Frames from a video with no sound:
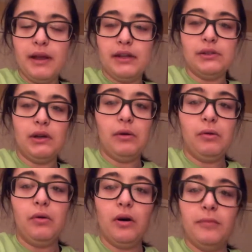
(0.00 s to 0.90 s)
so I
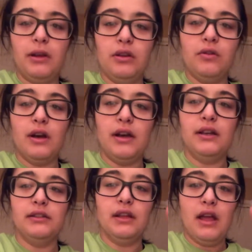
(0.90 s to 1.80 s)
will update you
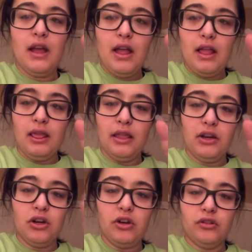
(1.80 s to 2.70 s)
guys
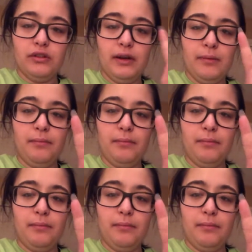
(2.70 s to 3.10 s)
later. So yeah,